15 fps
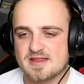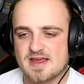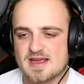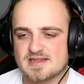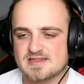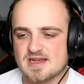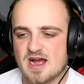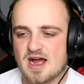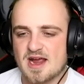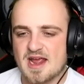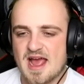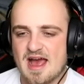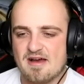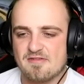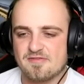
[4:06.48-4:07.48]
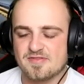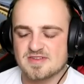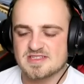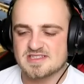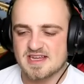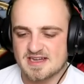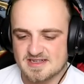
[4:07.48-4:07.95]
like this, I have
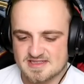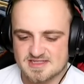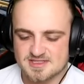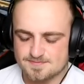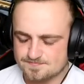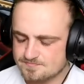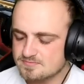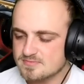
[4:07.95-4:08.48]
since